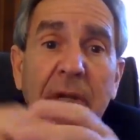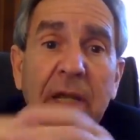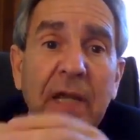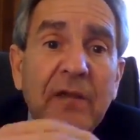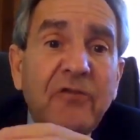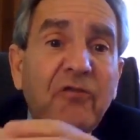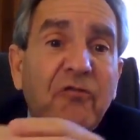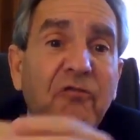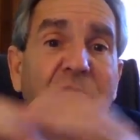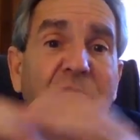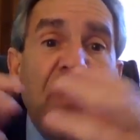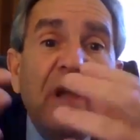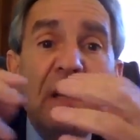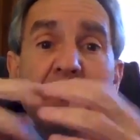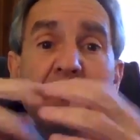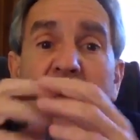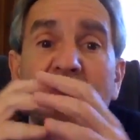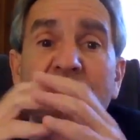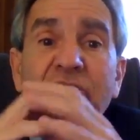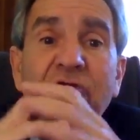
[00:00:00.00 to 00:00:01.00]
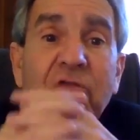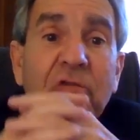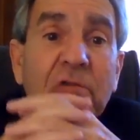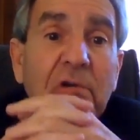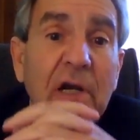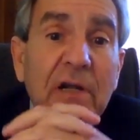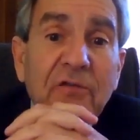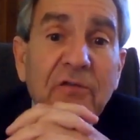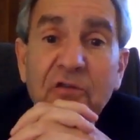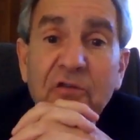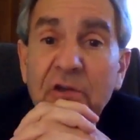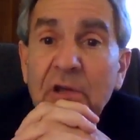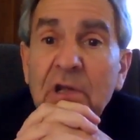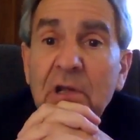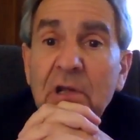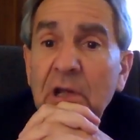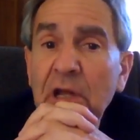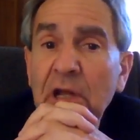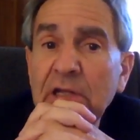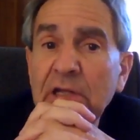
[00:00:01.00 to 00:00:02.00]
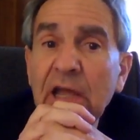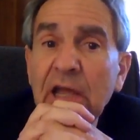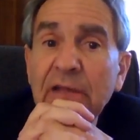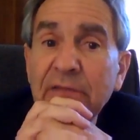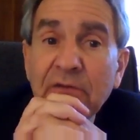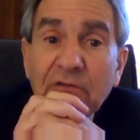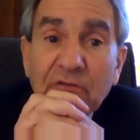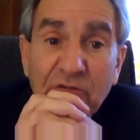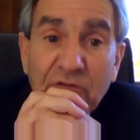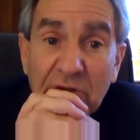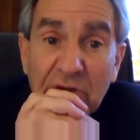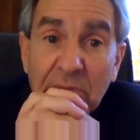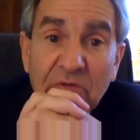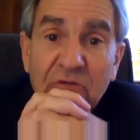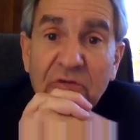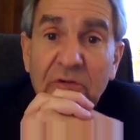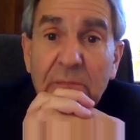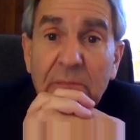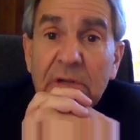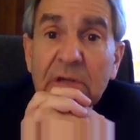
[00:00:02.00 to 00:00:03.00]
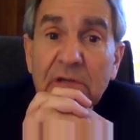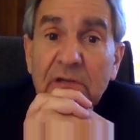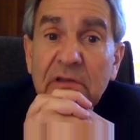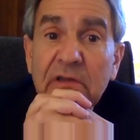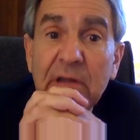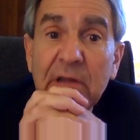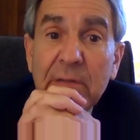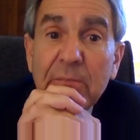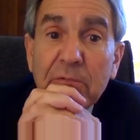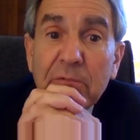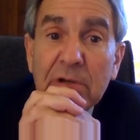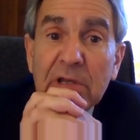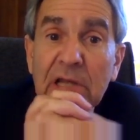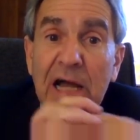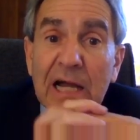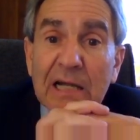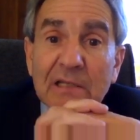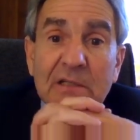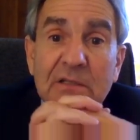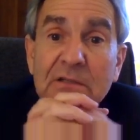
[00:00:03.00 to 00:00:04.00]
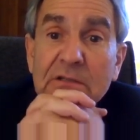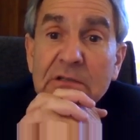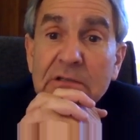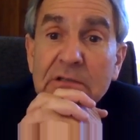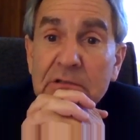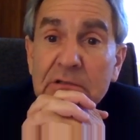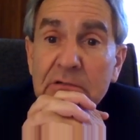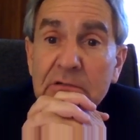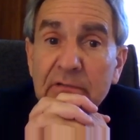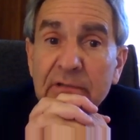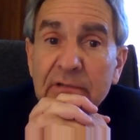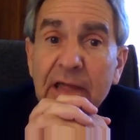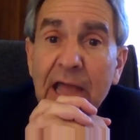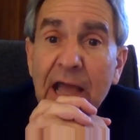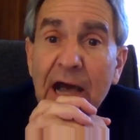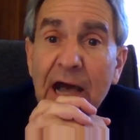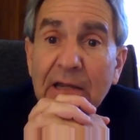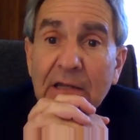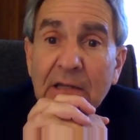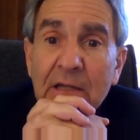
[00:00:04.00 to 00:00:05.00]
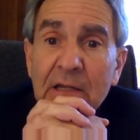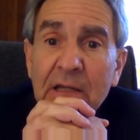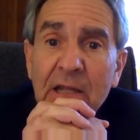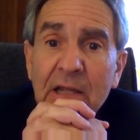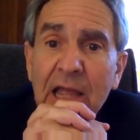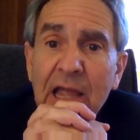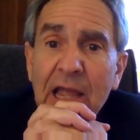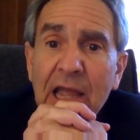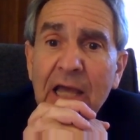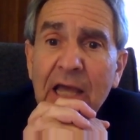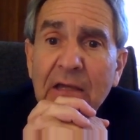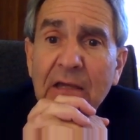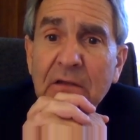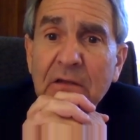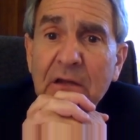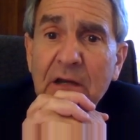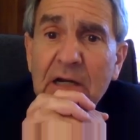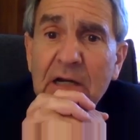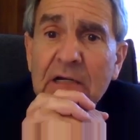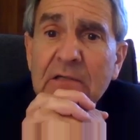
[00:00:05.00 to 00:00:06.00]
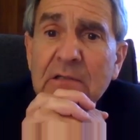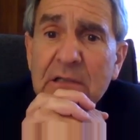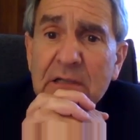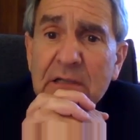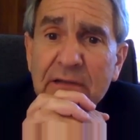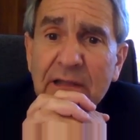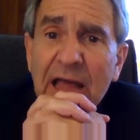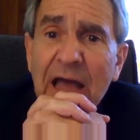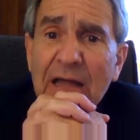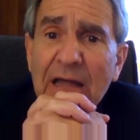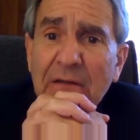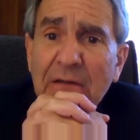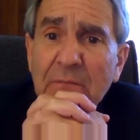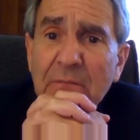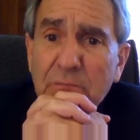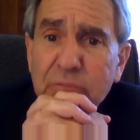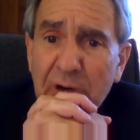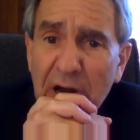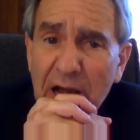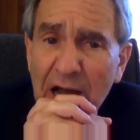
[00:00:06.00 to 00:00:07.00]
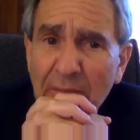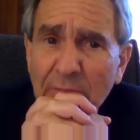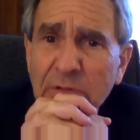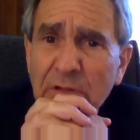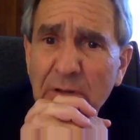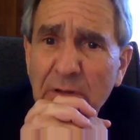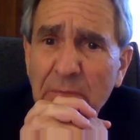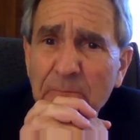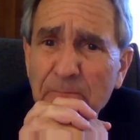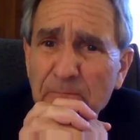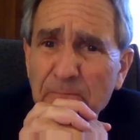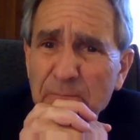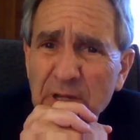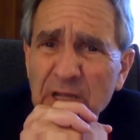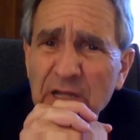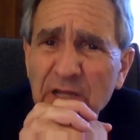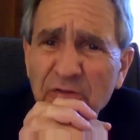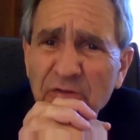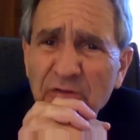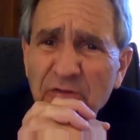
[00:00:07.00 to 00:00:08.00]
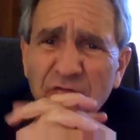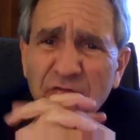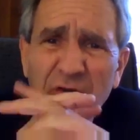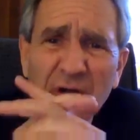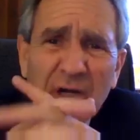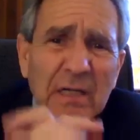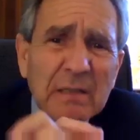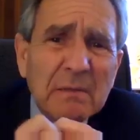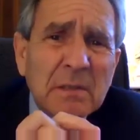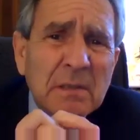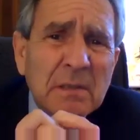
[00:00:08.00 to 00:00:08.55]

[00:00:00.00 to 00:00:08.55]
It's freedom insurance, and yet there seems to be a deep reluctance to do that. And that problem is